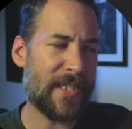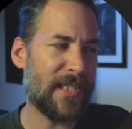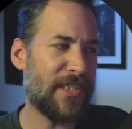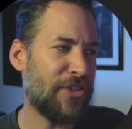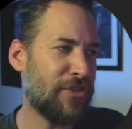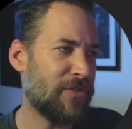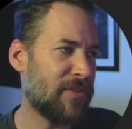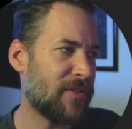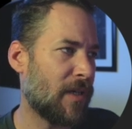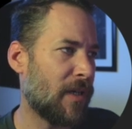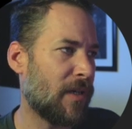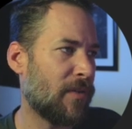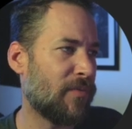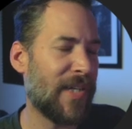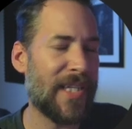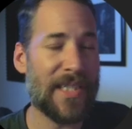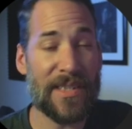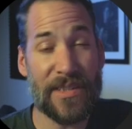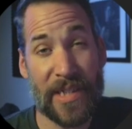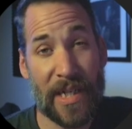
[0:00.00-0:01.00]
use our
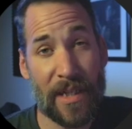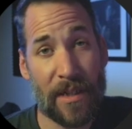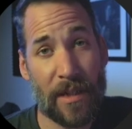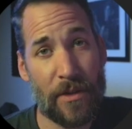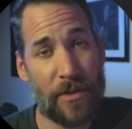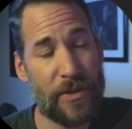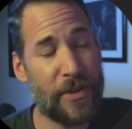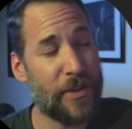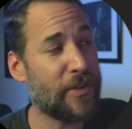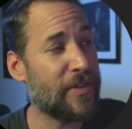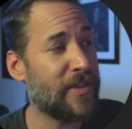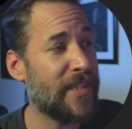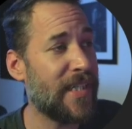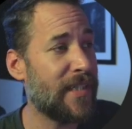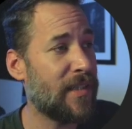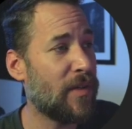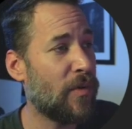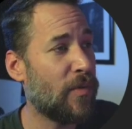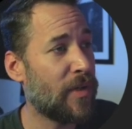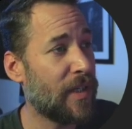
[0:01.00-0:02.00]
red and yellow to
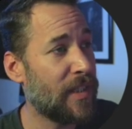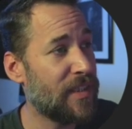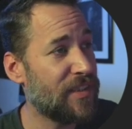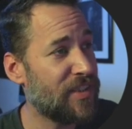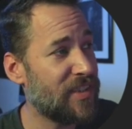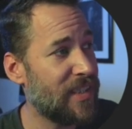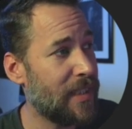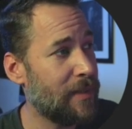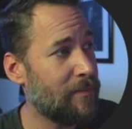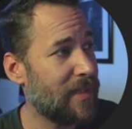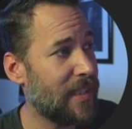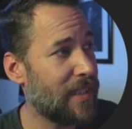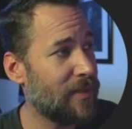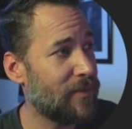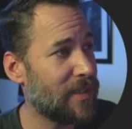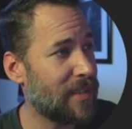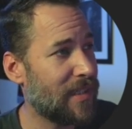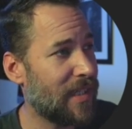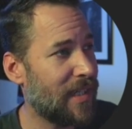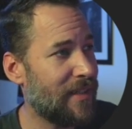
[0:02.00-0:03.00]
create orange. Same thing
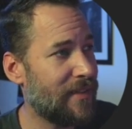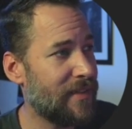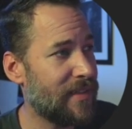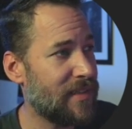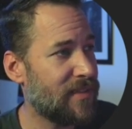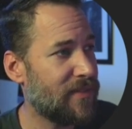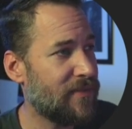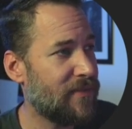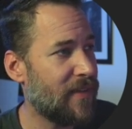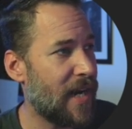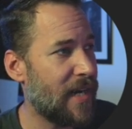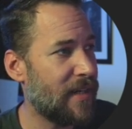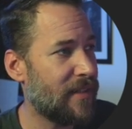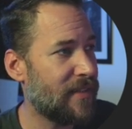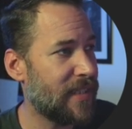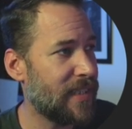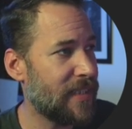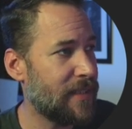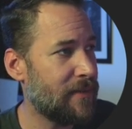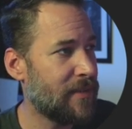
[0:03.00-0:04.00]
with kind of this
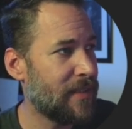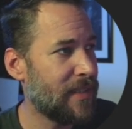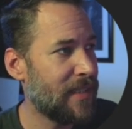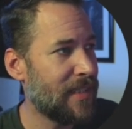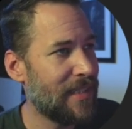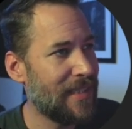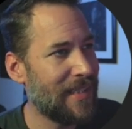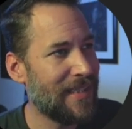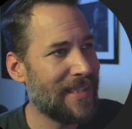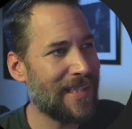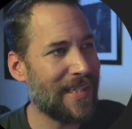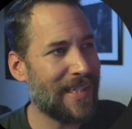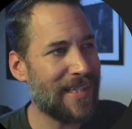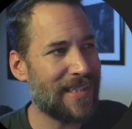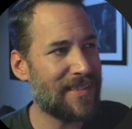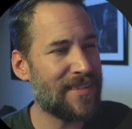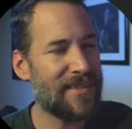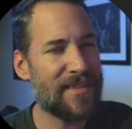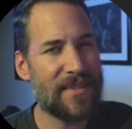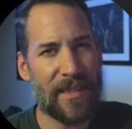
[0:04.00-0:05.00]
fiery
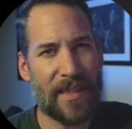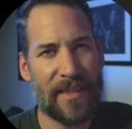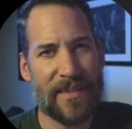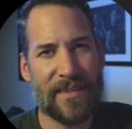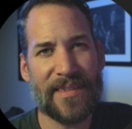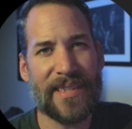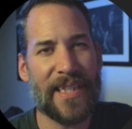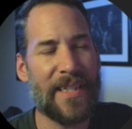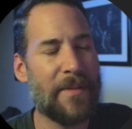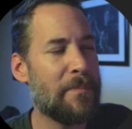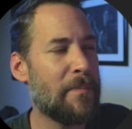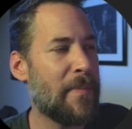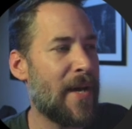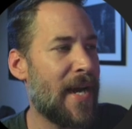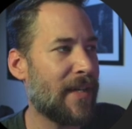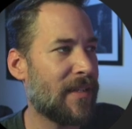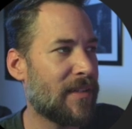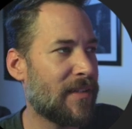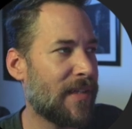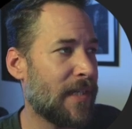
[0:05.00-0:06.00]
kind of sunset
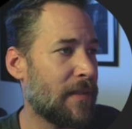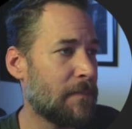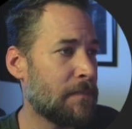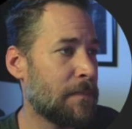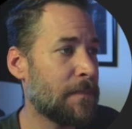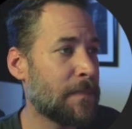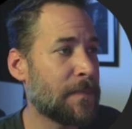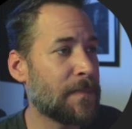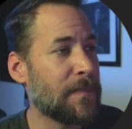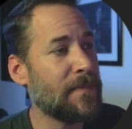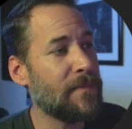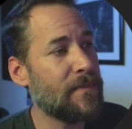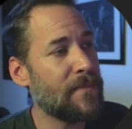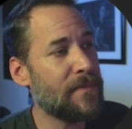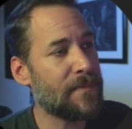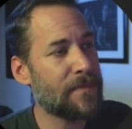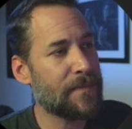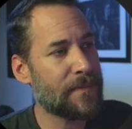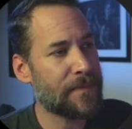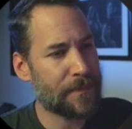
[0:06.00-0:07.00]
background.
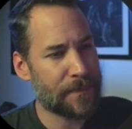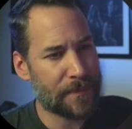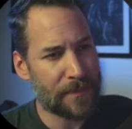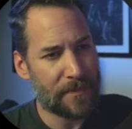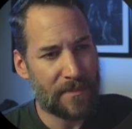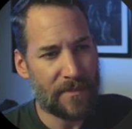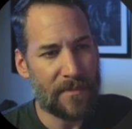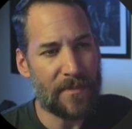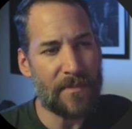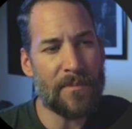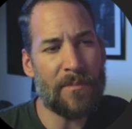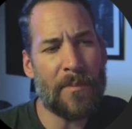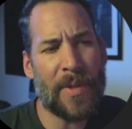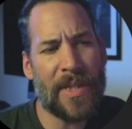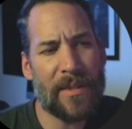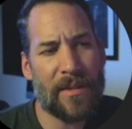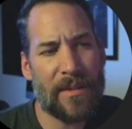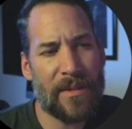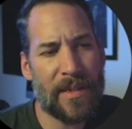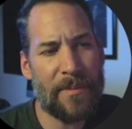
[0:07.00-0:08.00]

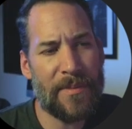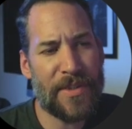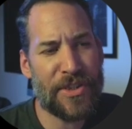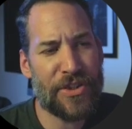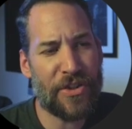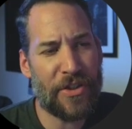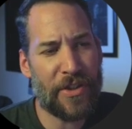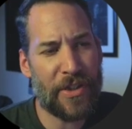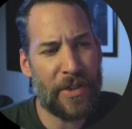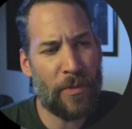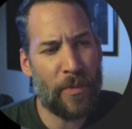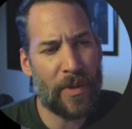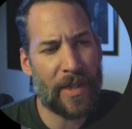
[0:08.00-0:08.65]
But let me show you what